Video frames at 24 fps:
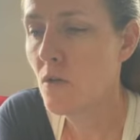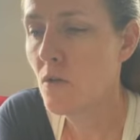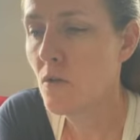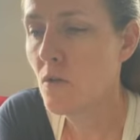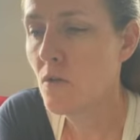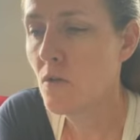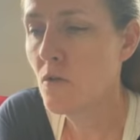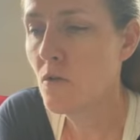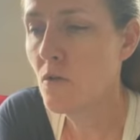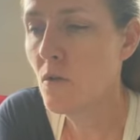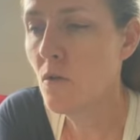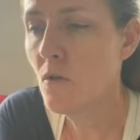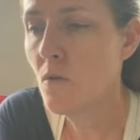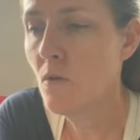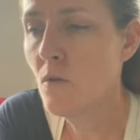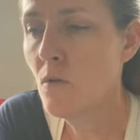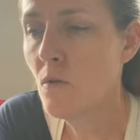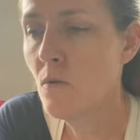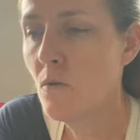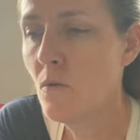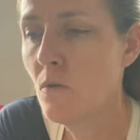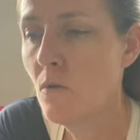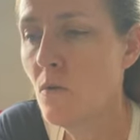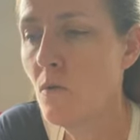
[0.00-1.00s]

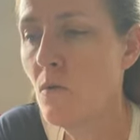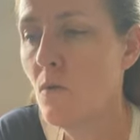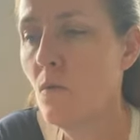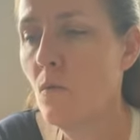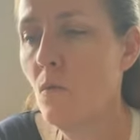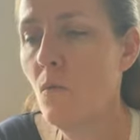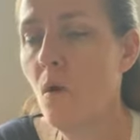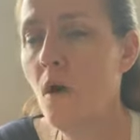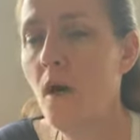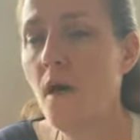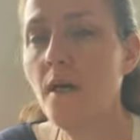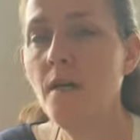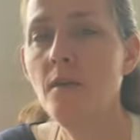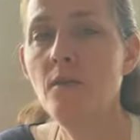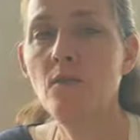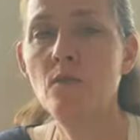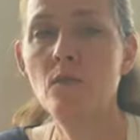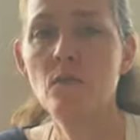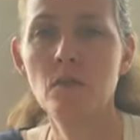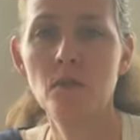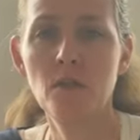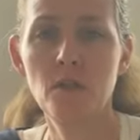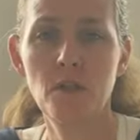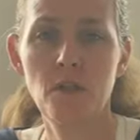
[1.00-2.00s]
So why do
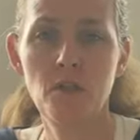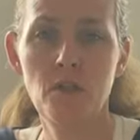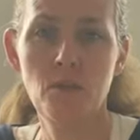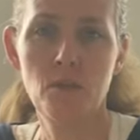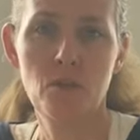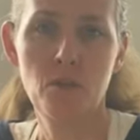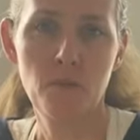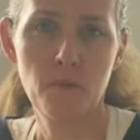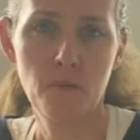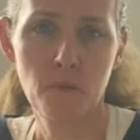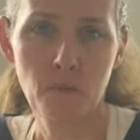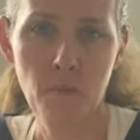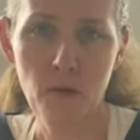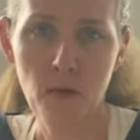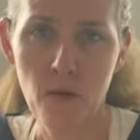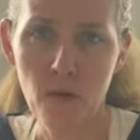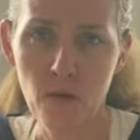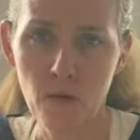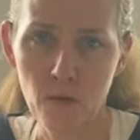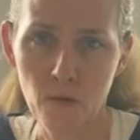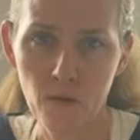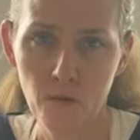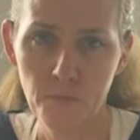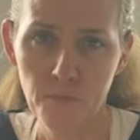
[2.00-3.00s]
relationships
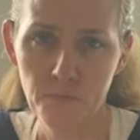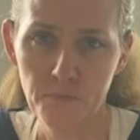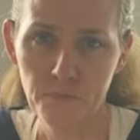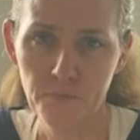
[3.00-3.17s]
matter?